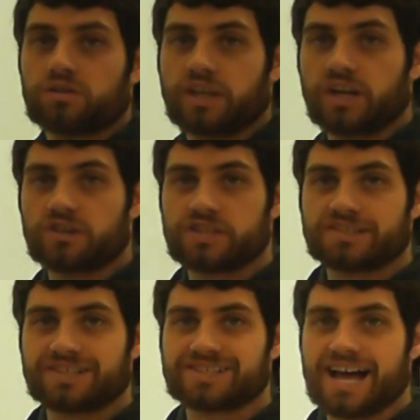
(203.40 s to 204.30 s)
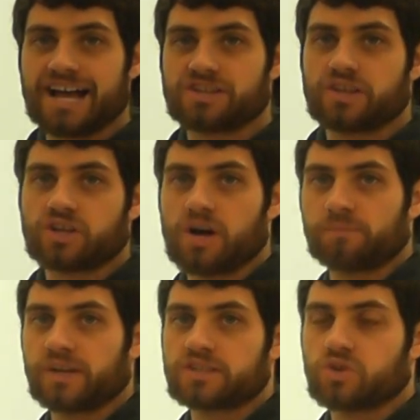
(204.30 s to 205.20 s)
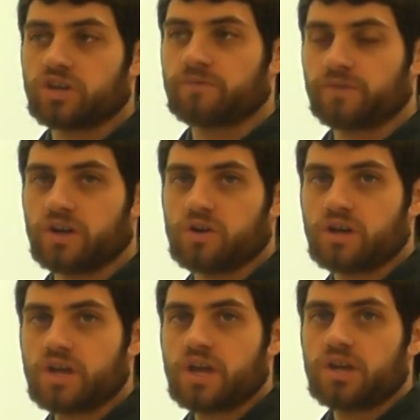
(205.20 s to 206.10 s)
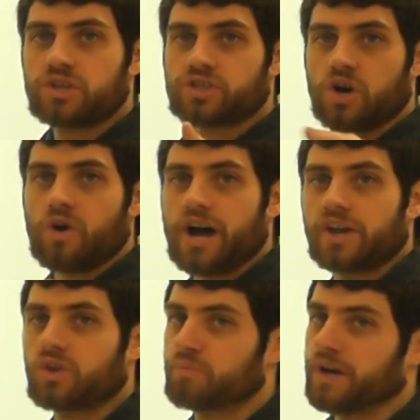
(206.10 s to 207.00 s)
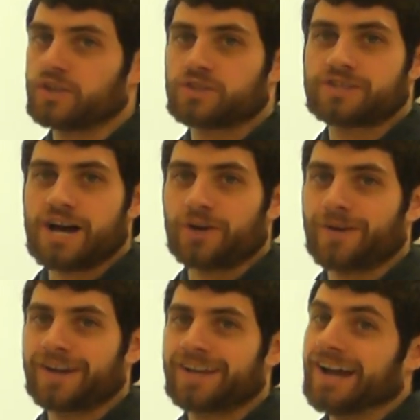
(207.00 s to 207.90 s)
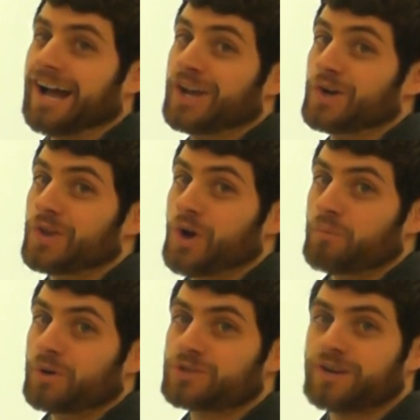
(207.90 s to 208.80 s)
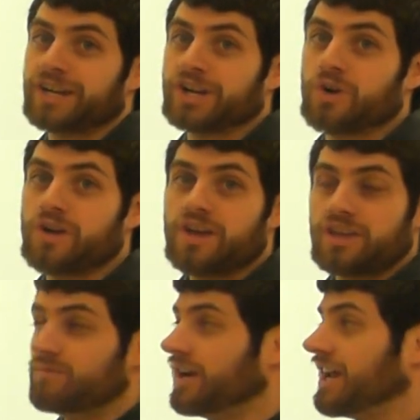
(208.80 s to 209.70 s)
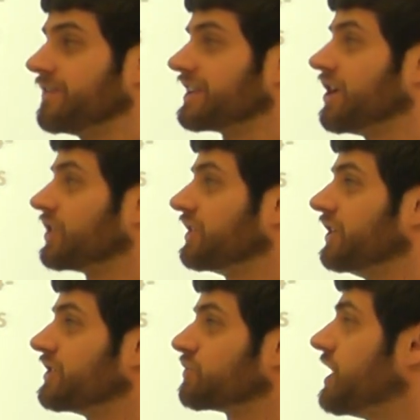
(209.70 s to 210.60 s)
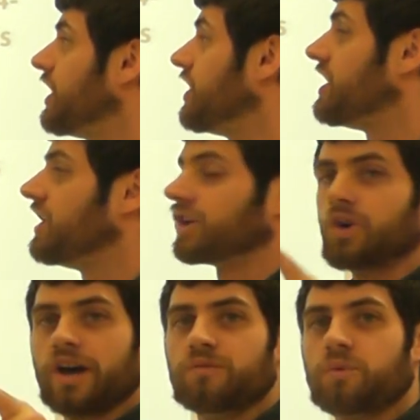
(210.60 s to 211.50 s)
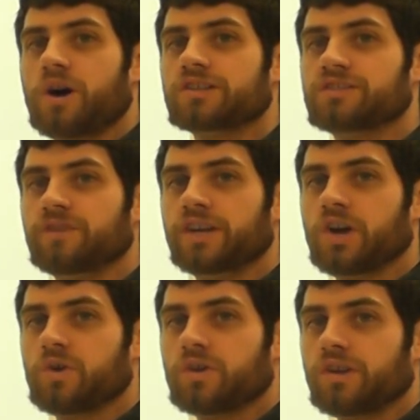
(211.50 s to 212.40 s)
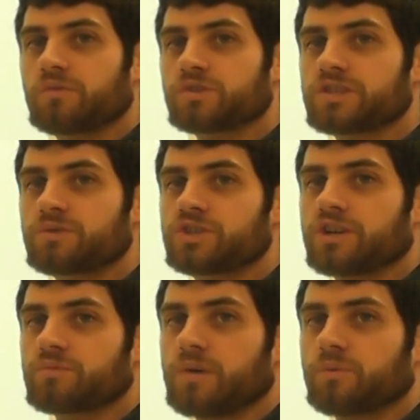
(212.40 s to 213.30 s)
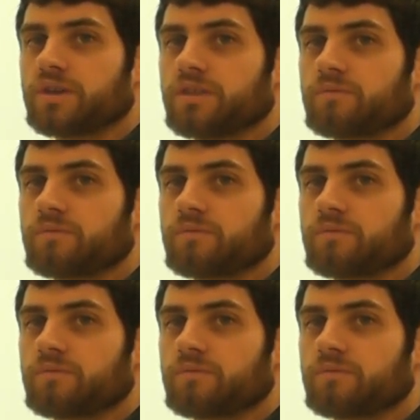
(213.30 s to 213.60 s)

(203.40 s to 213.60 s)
liters. That's the size of the cup that it's going to fill. So, I know the pencil's out already. I know the notebook's ready to go. You might have a calculator as well. Go ahead and pause the video and we'll see what you come up with.